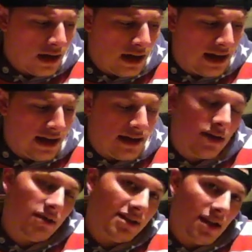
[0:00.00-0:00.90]

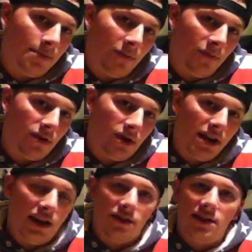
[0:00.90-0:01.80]
Another tip for
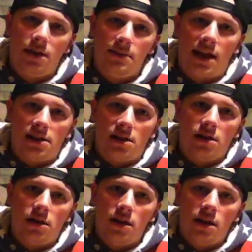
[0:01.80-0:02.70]
getting your team
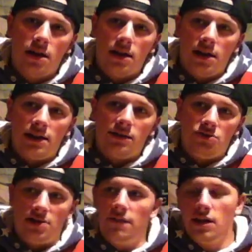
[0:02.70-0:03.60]
together is
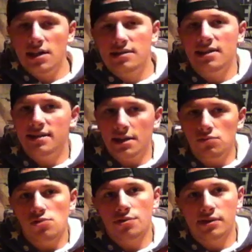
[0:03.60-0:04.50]
you definitely got to set aside
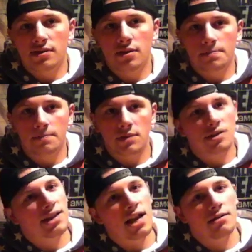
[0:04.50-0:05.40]
rules.
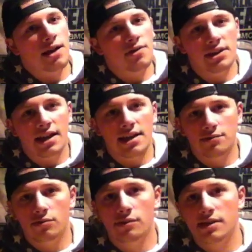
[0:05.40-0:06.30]
Everything
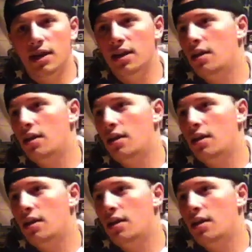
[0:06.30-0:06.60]
has rules.